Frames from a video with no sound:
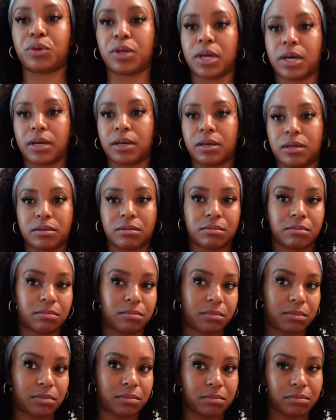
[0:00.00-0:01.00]
yeah, he,
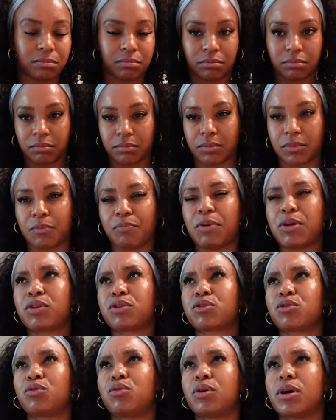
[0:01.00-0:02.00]
middle
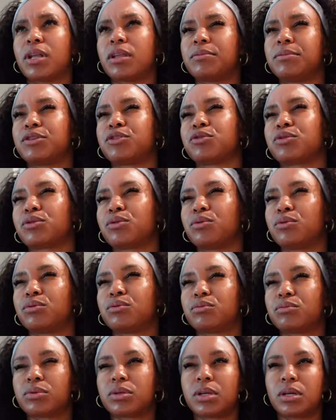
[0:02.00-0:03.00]
school, elementary school,
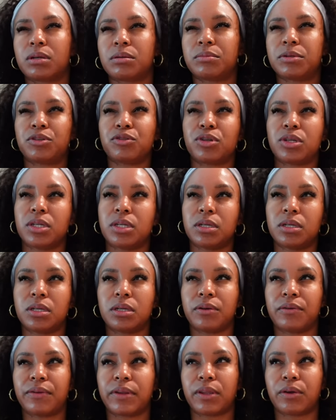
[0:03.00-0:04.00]
was it elementary,
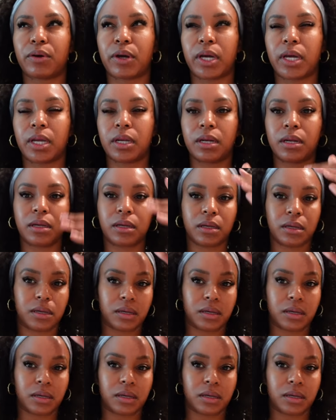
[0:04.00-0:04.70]
fifth grade?